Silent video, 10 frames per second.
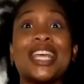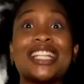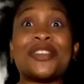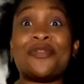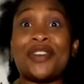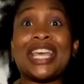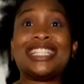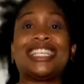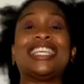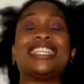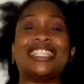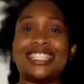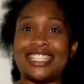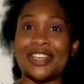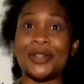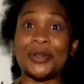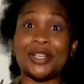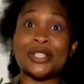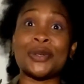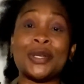had to fight to get Denzel on
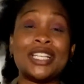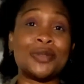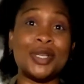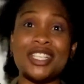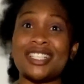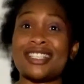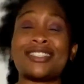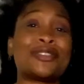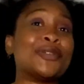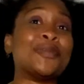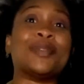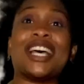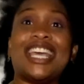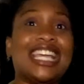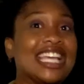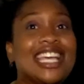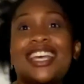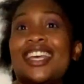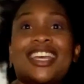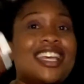our screens. We just assume like,
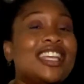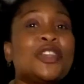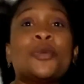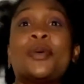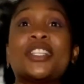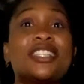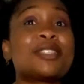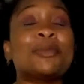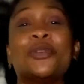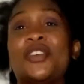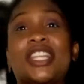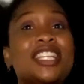you pitched this movie and